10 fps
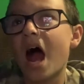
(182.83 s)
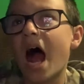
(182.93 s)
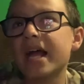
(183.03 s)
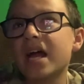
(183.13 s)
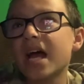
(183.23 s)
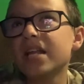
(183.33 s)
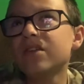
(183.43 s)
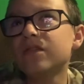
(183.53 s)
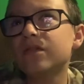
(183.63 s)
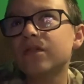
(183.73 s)
I kind
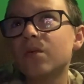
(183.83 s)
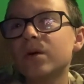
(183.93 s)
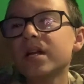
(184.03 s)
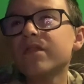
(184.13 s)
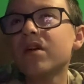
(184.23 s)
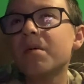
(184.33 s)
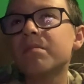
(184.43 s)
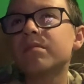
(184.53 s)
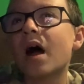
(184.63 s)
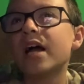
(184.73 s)
of, whenever
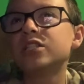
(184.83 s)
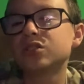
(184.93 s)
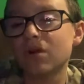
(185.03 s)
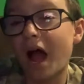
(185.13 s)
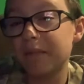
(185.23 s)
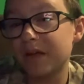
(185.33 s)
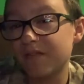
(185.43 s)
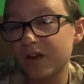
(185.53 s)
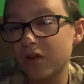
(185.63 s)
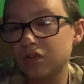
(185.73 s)
I'm, I try and make
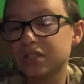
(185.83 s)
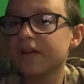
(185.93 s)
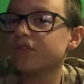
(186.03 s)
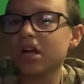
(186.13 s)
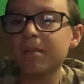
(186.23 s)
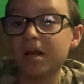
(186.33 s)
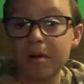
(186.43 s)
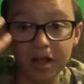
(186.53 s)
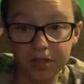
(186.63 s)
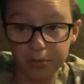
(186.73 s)
videos, because I've tried to make
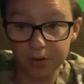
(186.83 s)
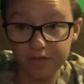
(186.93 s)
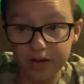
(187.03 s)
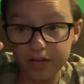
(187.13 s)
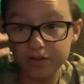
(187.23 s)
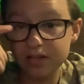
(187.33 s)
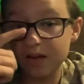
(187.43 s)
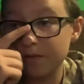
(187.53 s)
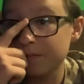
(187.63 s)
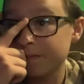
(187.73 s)
about like three videos
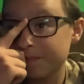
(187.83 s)
now,